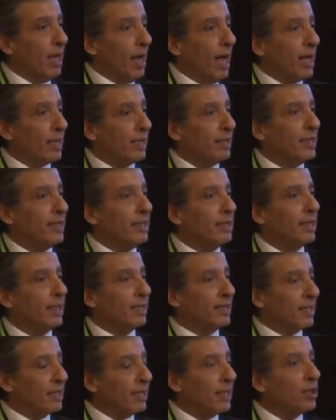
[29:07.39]
I think
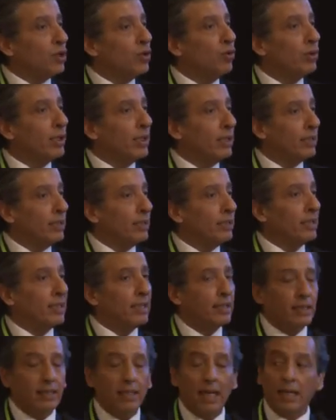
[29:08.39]
that the securities,
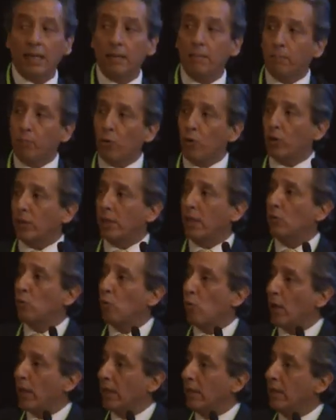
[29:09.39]
it is an important
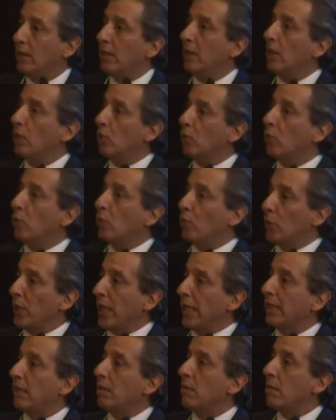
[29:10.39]
way to
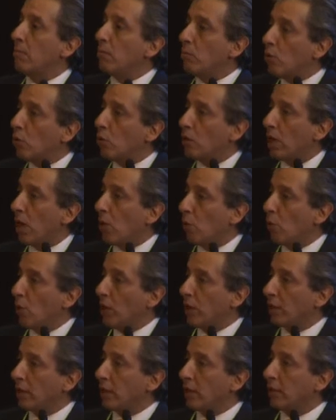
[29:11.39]
create more
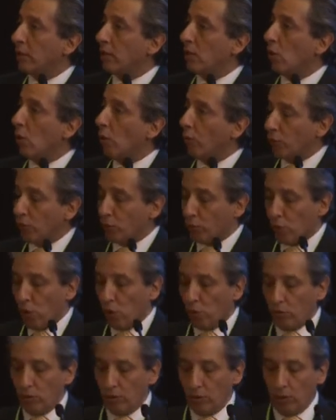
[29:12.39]
awareness of the
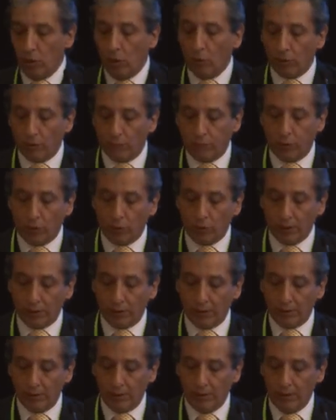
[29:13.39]
role of the
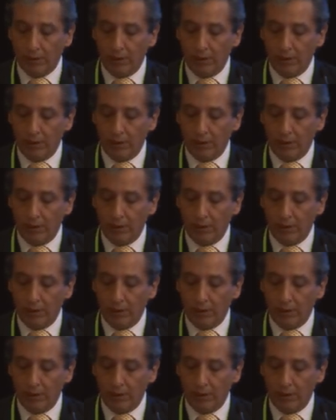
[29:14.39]
forest.